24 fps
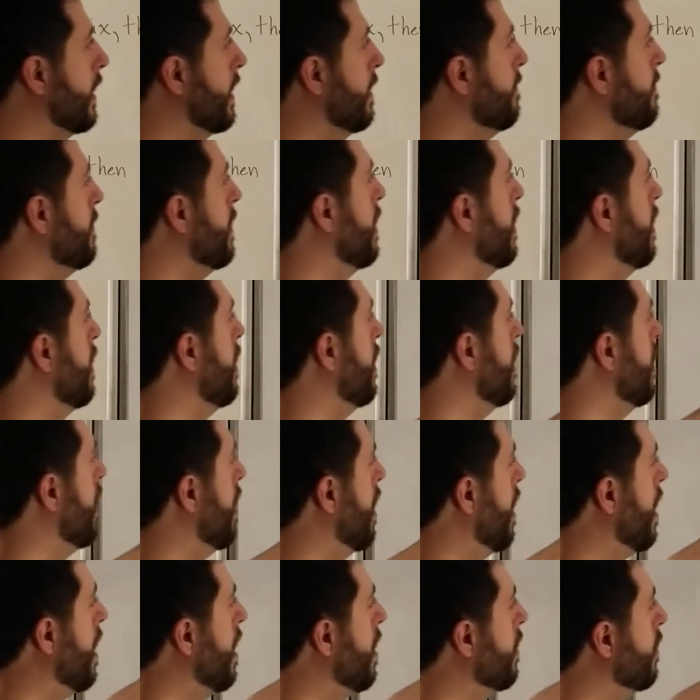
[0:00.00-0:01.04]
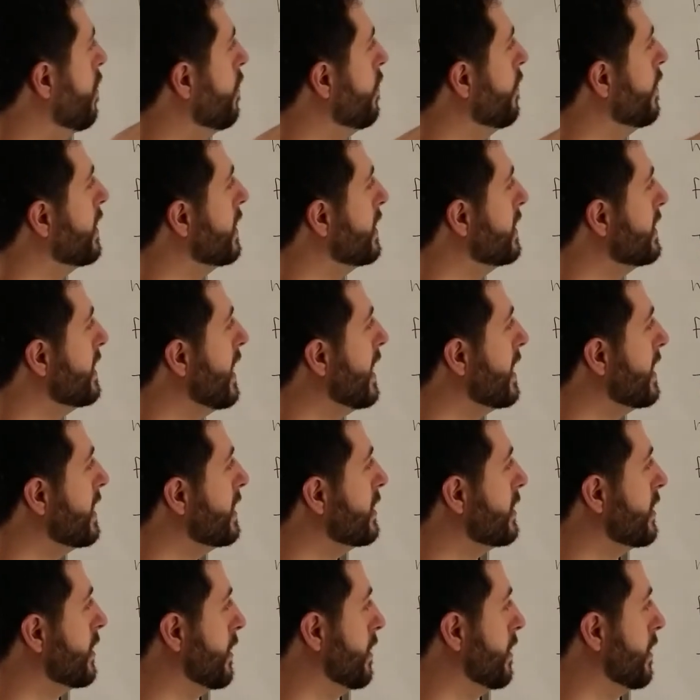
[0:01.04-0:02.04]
Okay? We can take a